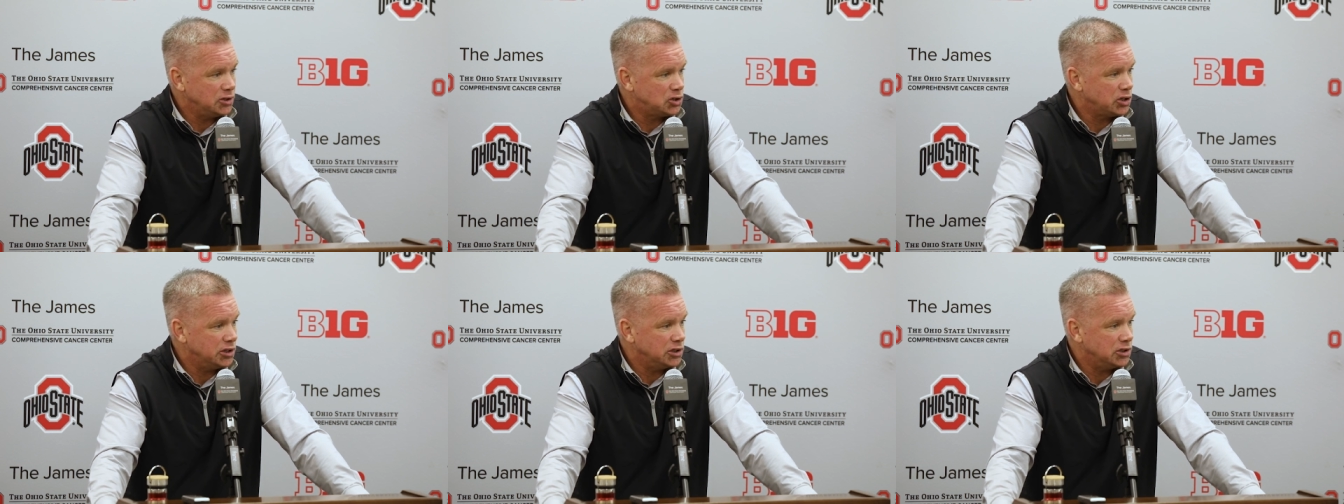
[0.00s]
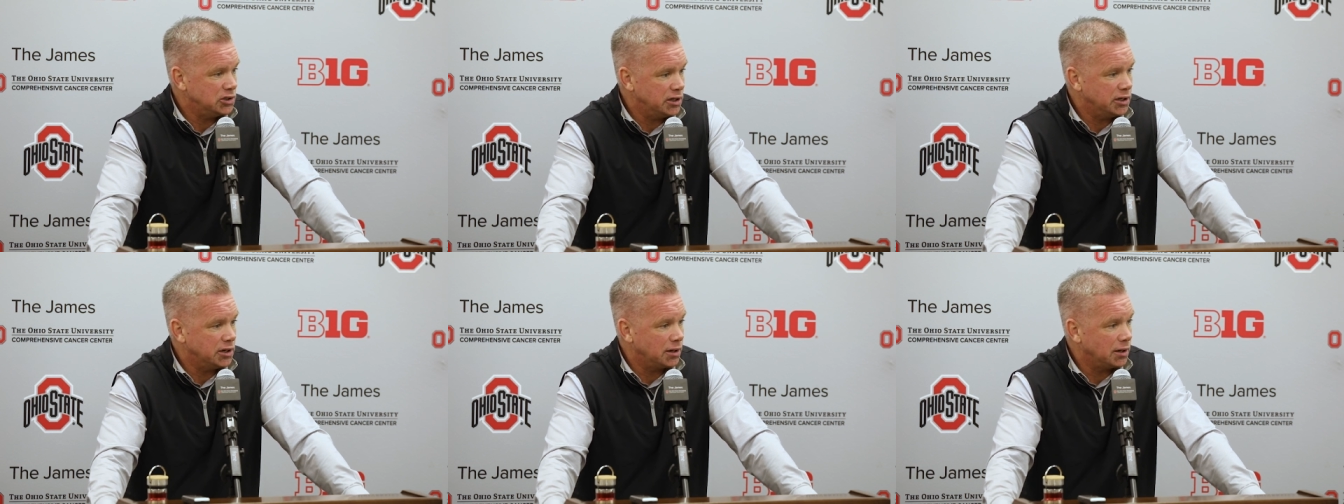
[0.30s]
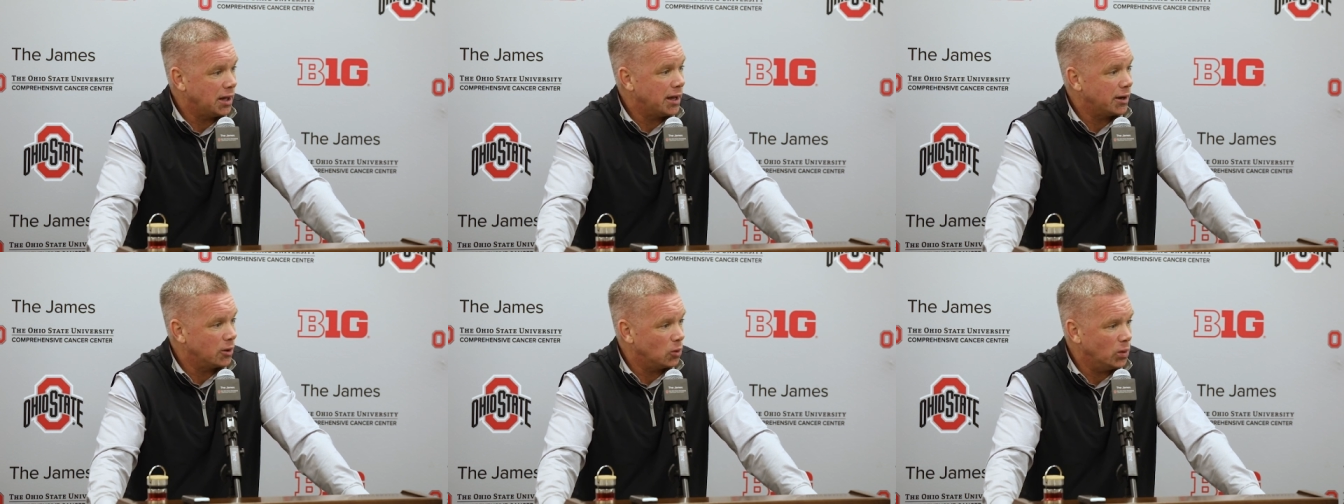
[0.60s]
in, in a
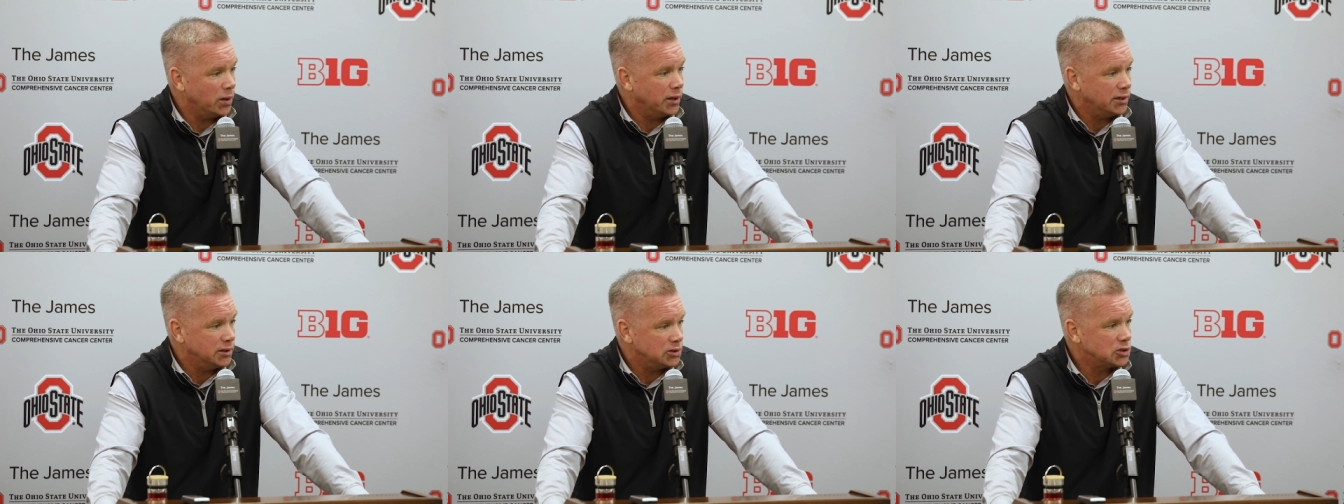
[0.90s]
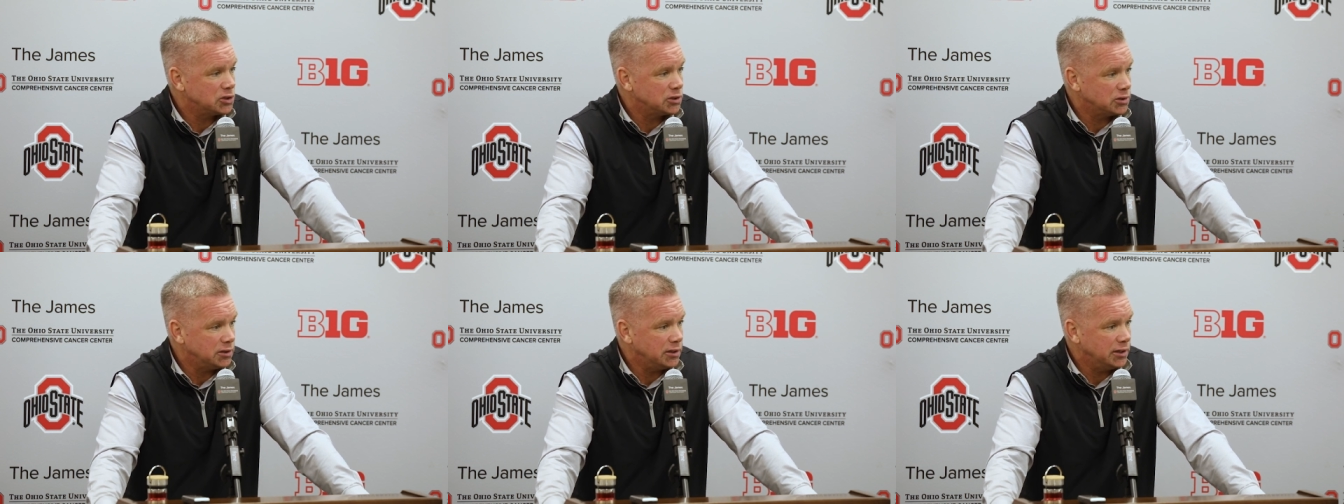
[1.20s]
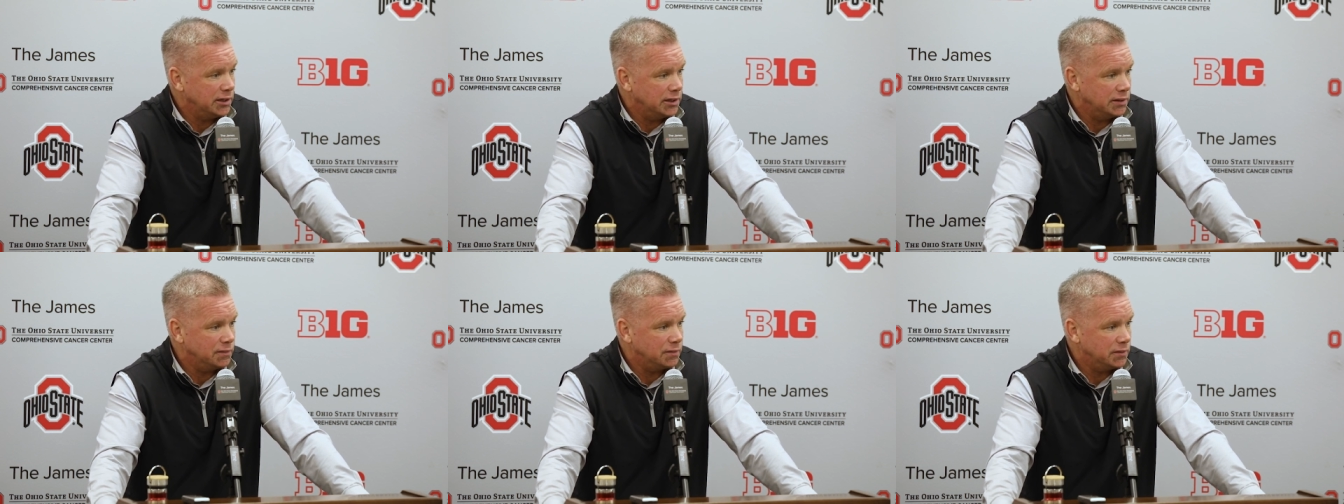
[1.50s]
lot of ways.
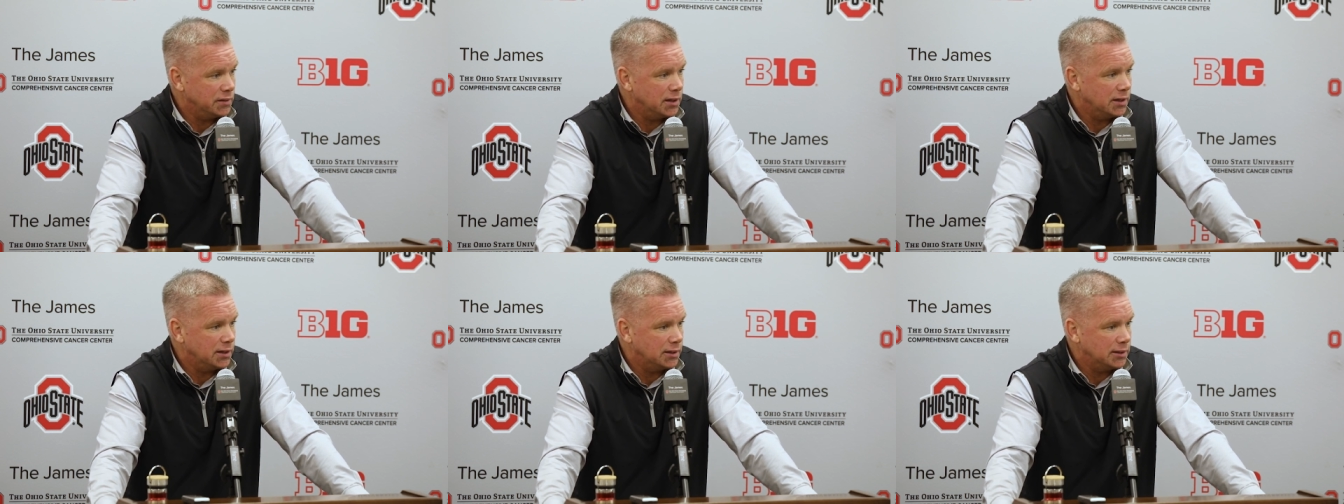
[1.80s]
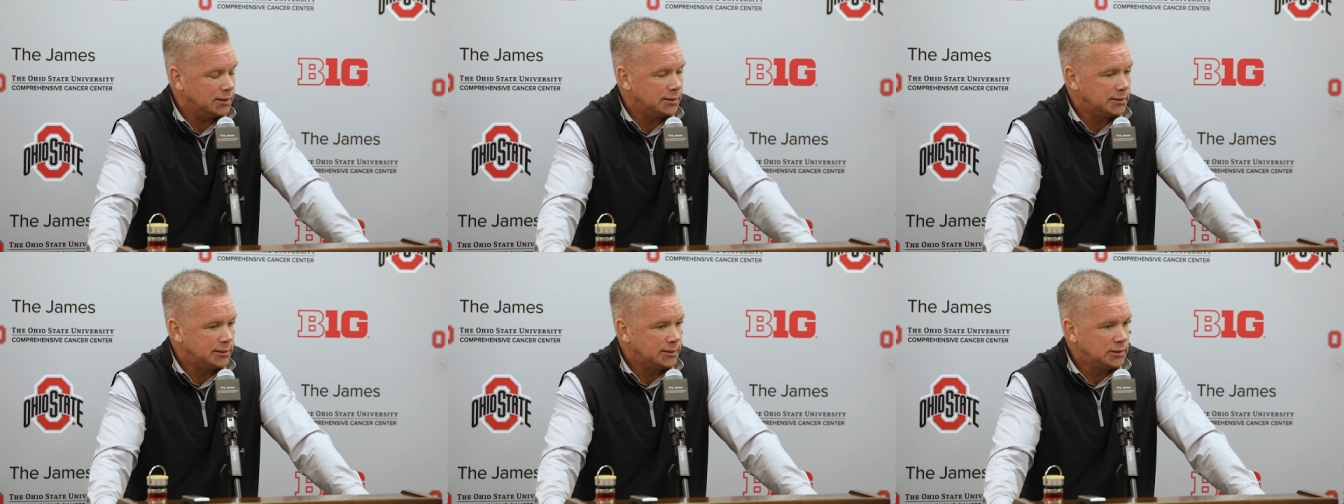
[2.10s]
And uh,